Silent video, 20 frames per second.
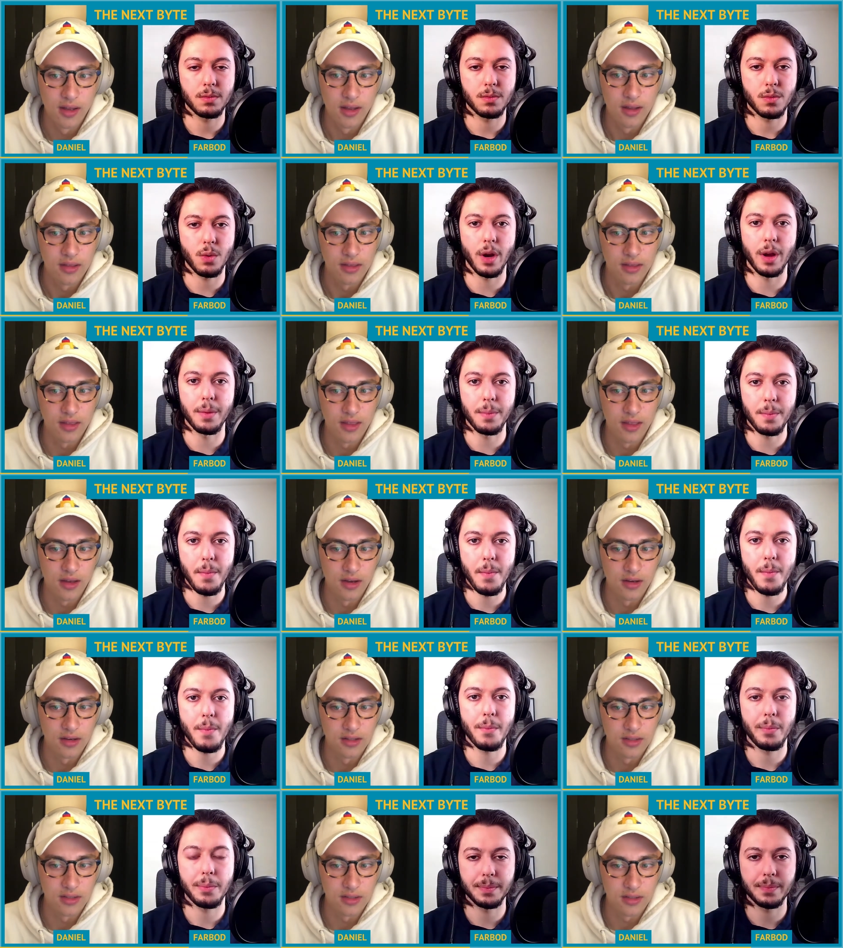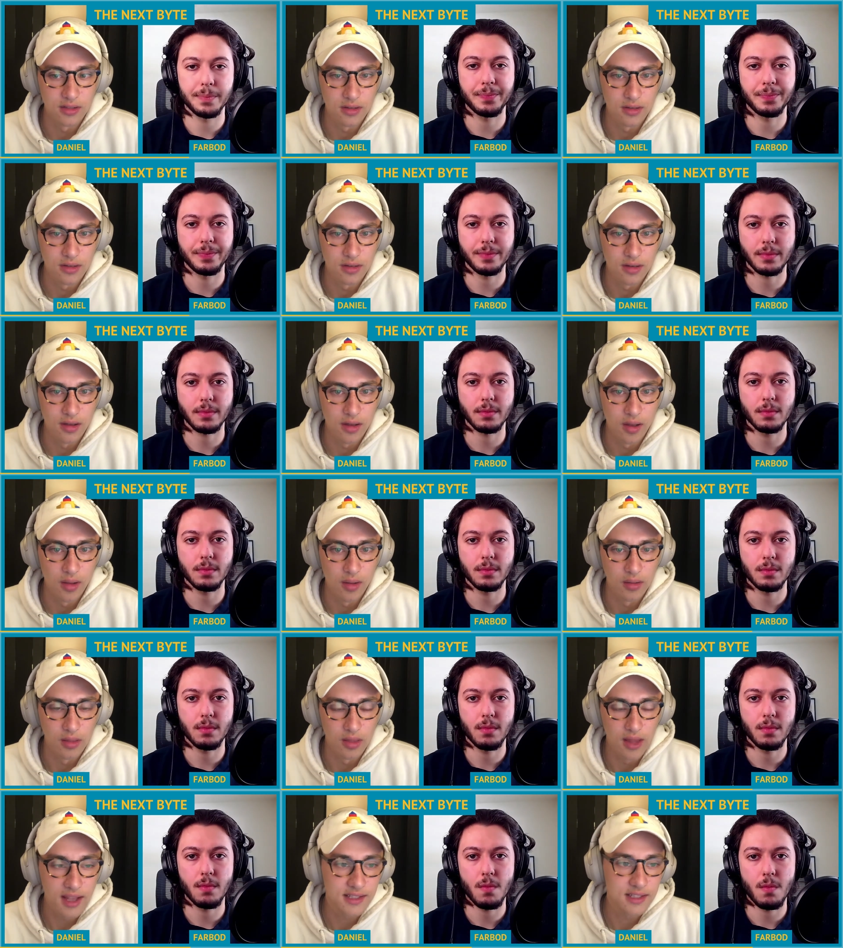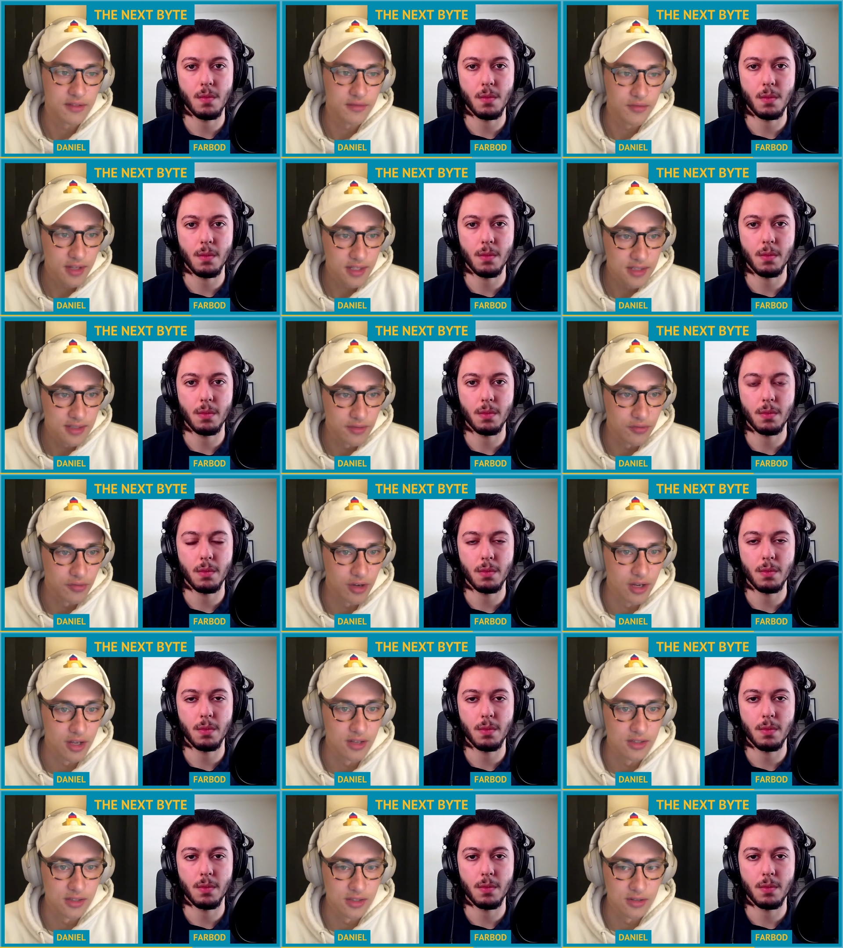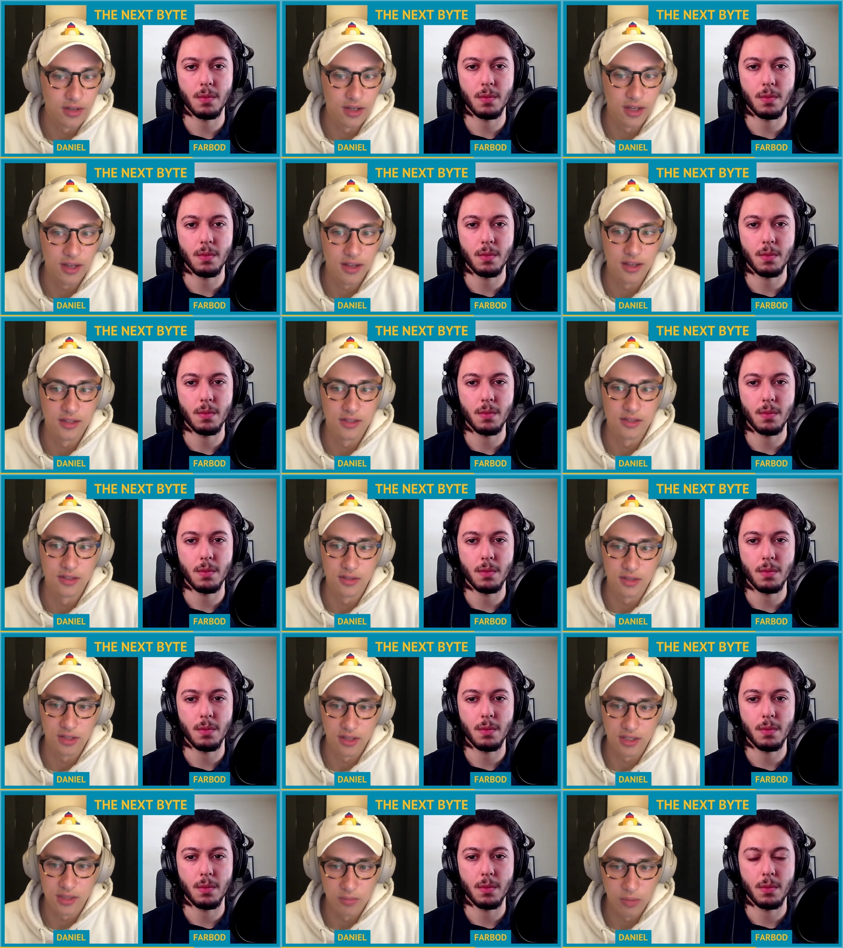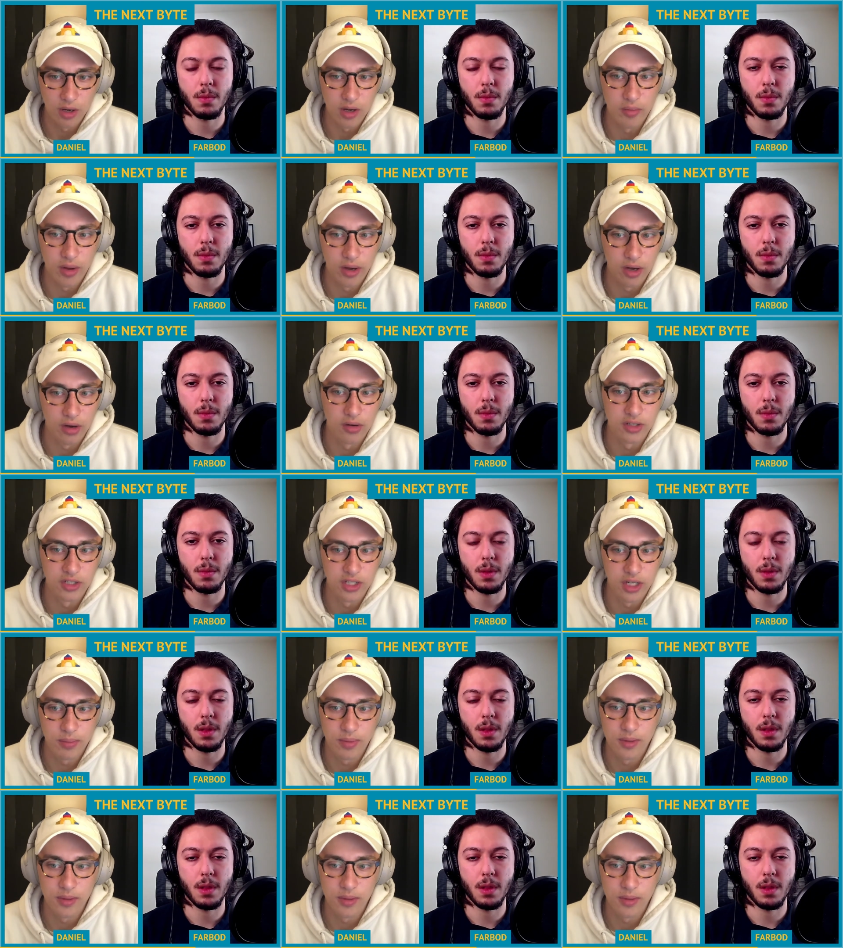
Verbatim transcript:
Speaker 1: Right. There's a less invasive way in doing it is using a small microchip.